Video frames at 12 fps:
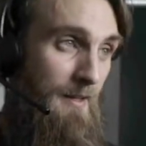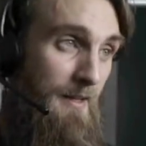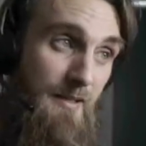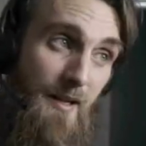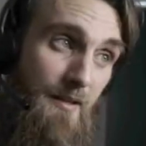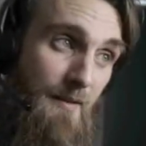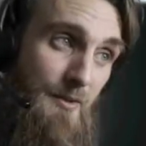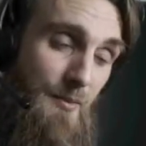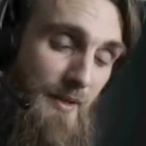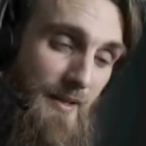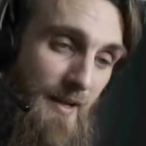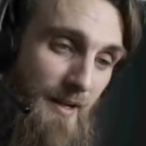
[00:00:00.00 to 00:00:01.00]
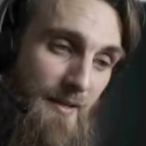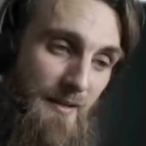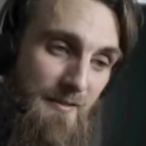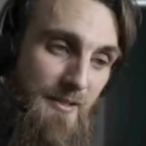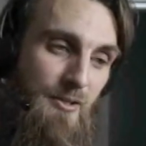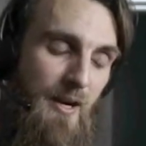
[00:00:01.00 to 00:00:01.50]
Because I'd love to, man. I'd
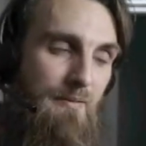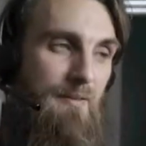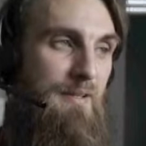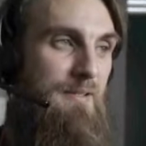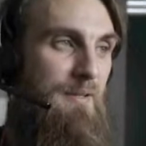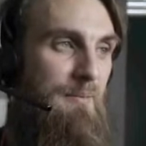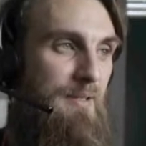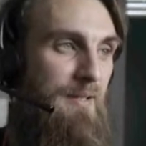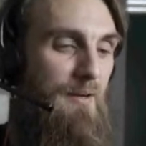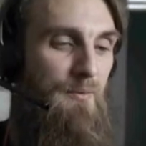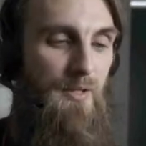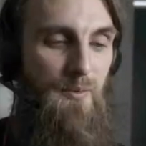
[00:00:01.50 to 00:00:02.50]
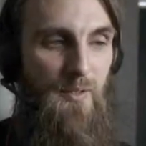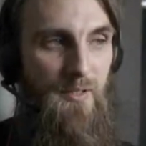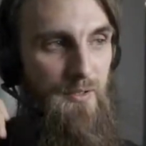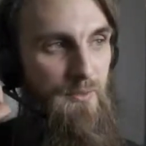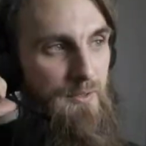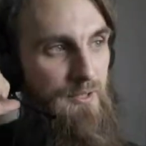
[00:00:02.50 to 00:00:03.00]
love to travel. That's something I really want
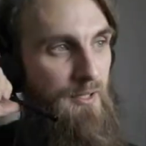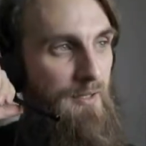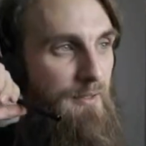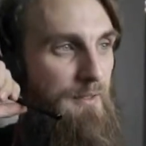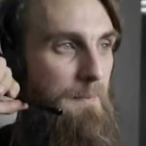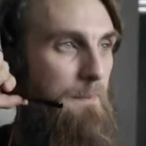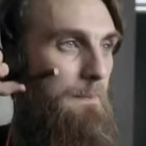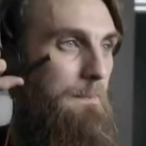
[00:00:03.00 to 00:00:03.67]
to do, inshallah.